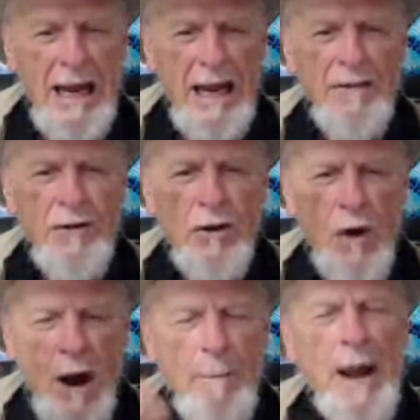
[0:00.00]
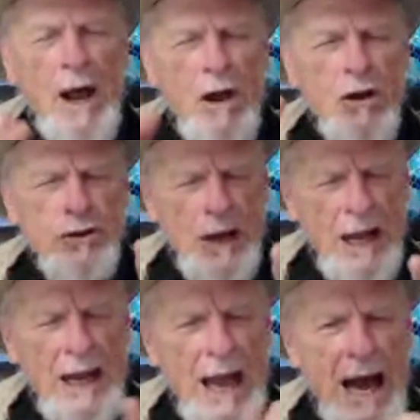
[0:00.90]
if you oppose
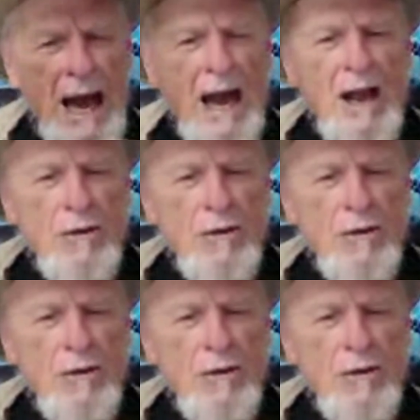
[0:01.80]
Allah